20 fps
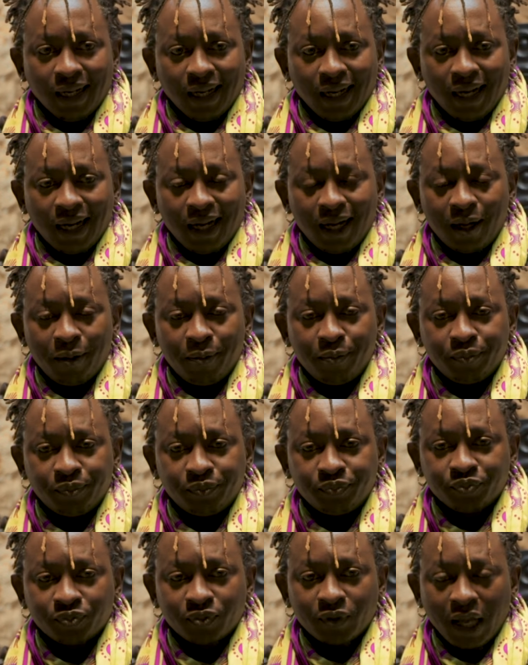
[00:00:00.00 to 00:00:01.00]

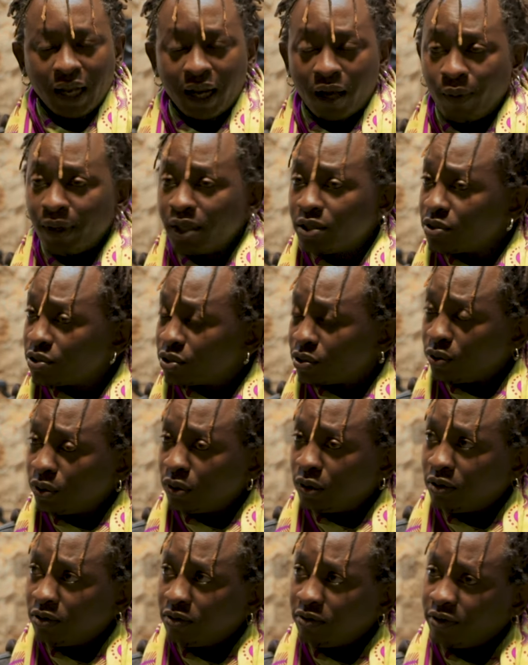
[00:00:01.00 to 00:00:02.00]
And I went to
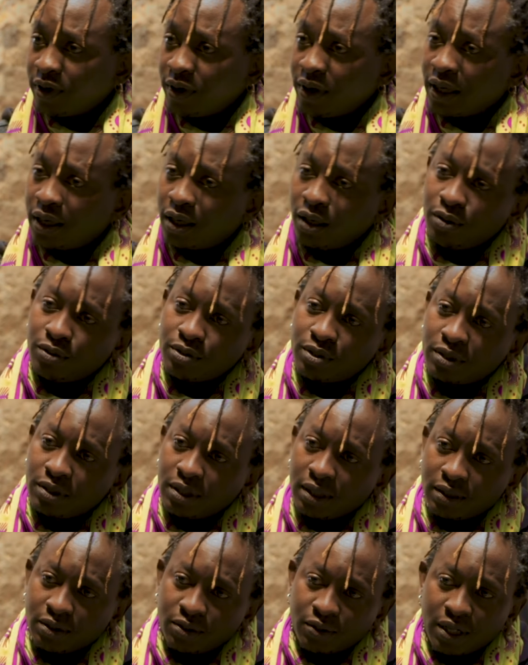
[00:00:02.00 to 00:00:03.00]
school very close,
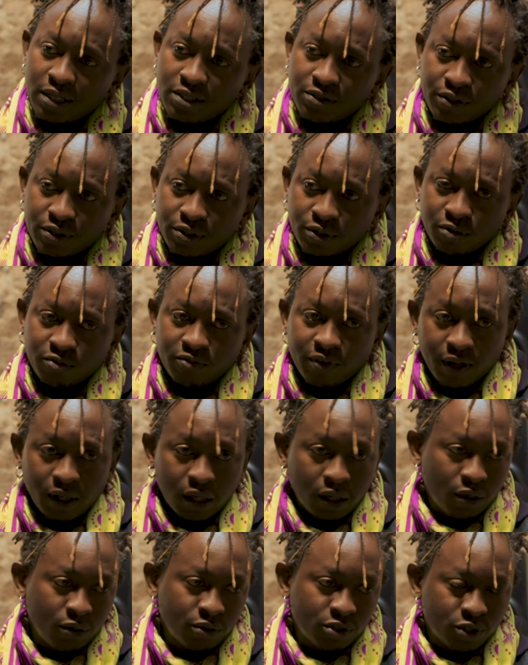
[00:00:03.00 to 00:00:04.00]
to nursery school very
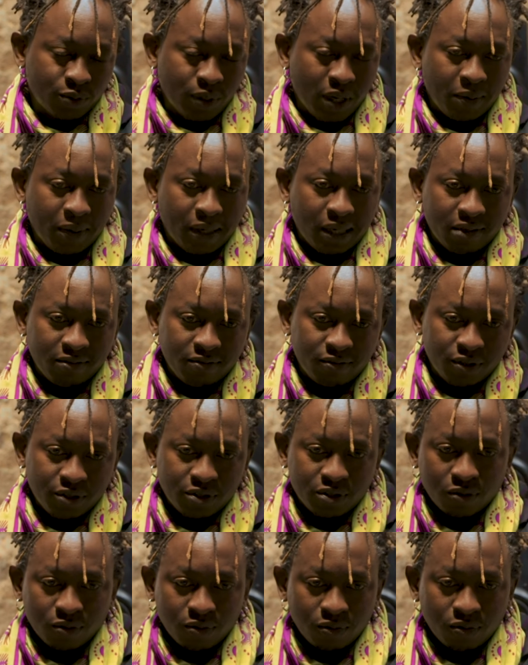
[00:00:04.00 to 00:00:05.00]
close to where we lived. We
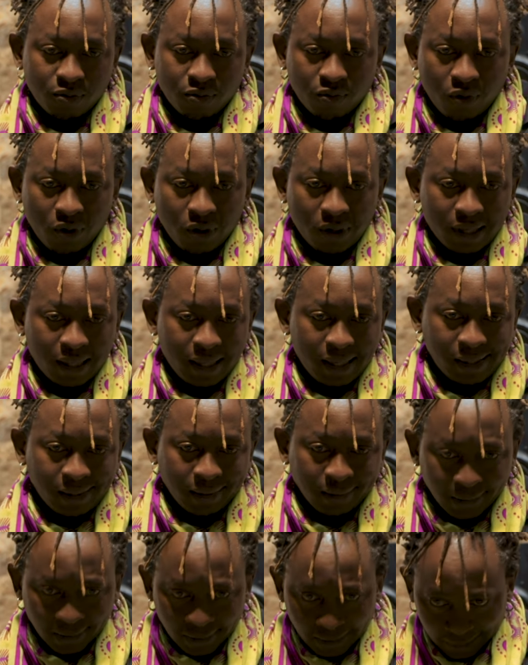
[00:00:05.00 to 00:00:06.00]
used to walk there
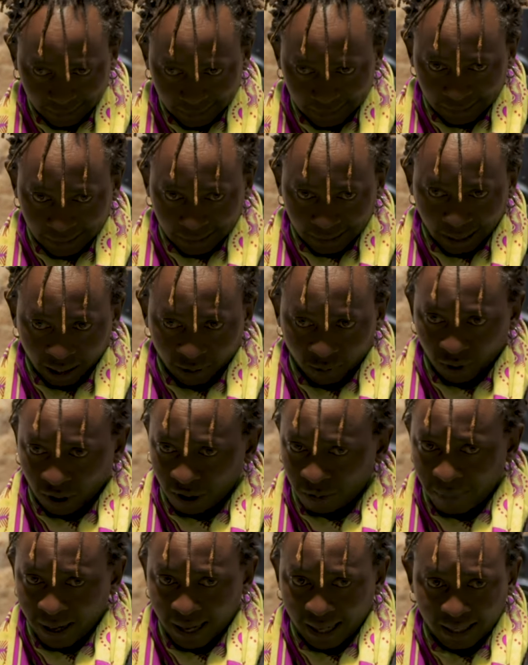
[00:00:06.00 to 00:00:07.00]
and
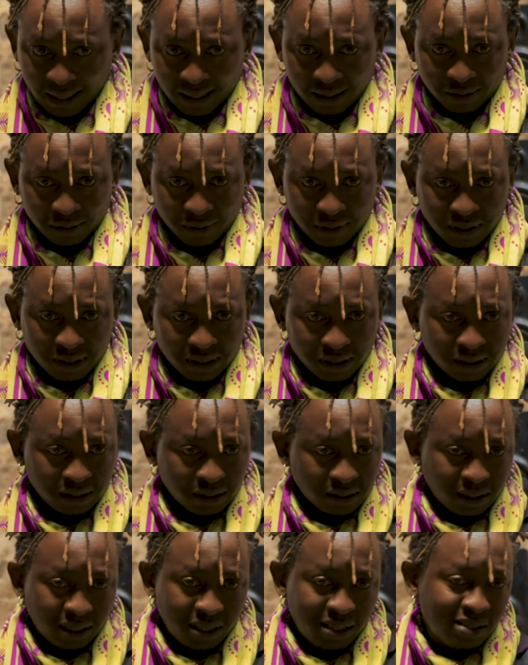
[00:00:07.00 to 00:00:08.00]
walk back. It was
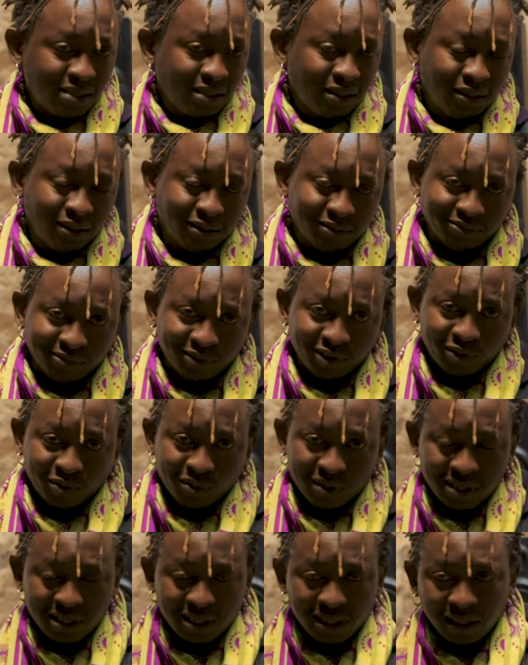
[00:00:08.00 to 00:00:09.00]
easy. It
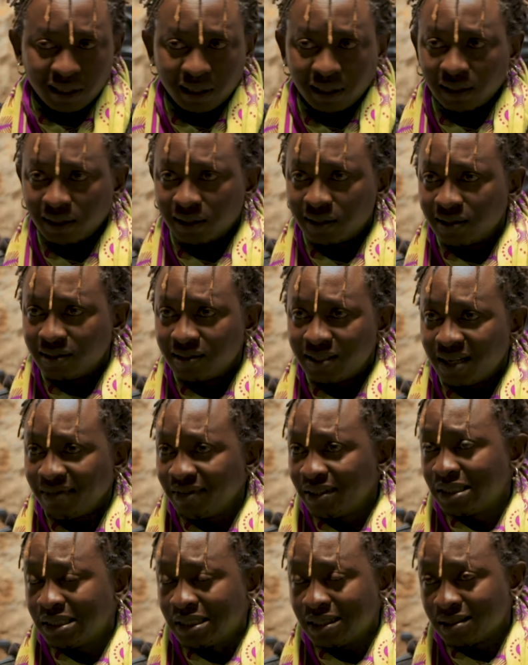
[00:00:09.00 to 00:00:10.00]
was the
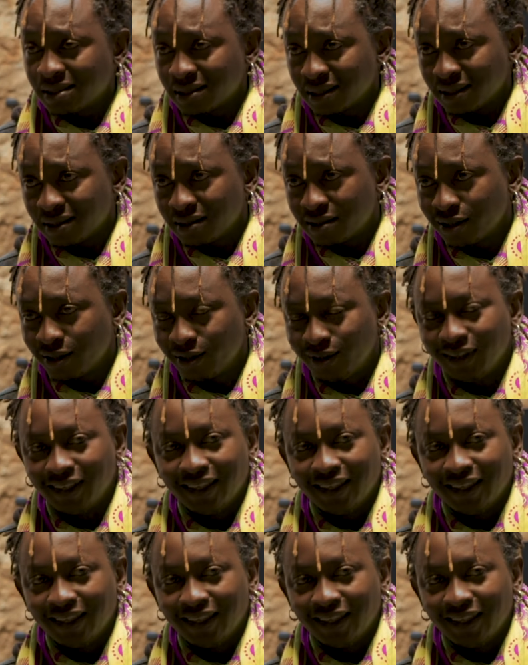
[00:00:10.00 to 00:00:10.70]
70s and so.